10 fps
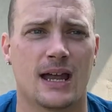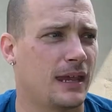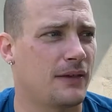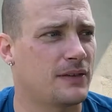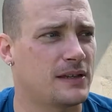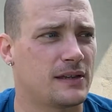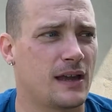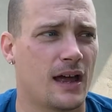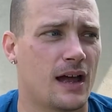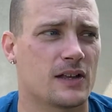even
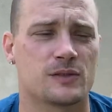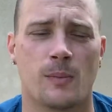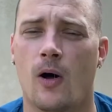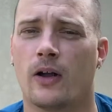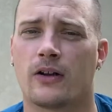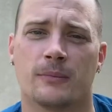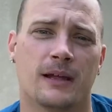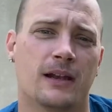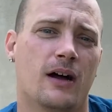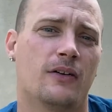a small
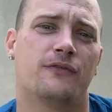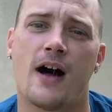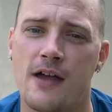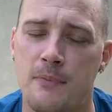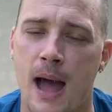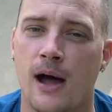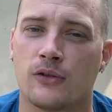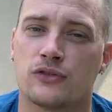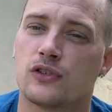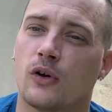increment of 5 pounds.